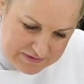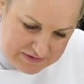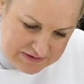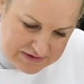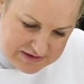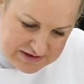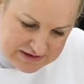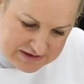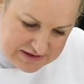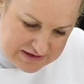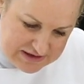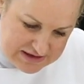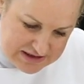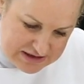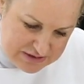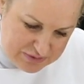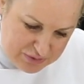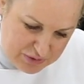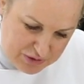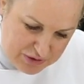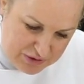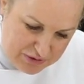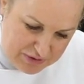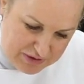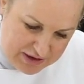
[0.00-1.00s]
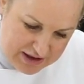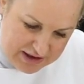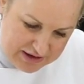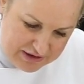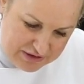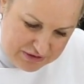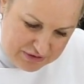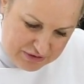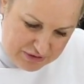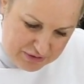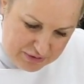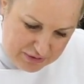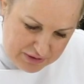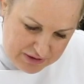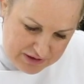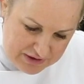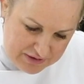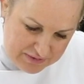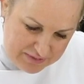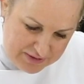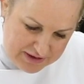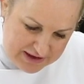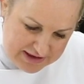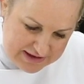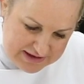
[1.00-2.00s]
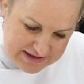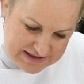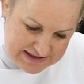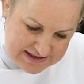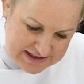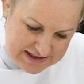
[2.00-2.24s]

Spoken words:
Just going to swirl that through a little bit in the